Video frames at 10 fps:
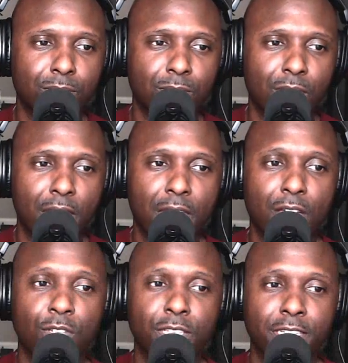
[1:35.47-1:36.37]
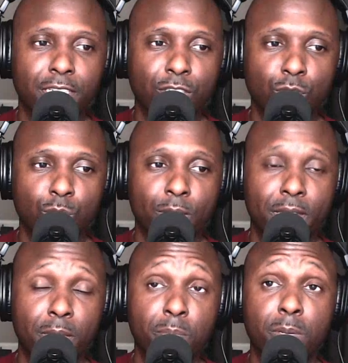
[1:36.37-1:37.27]
heavily into
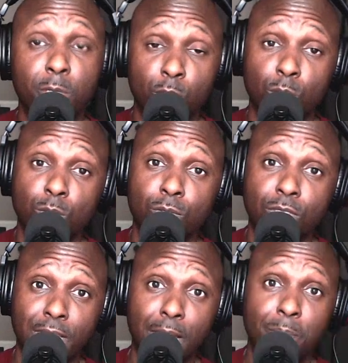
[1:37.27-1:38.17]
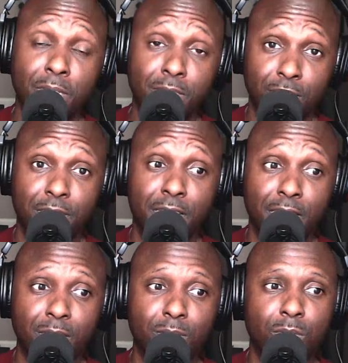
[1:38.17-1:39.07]
a biblical topic
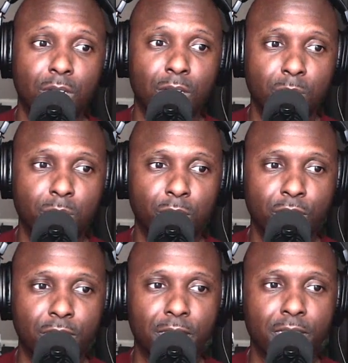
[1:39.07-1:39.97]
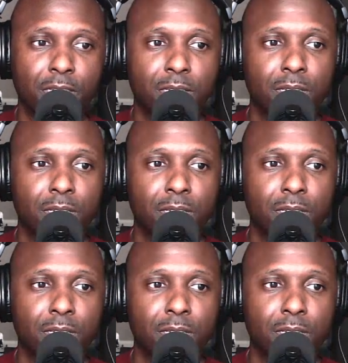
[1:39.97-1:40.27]
today, per se,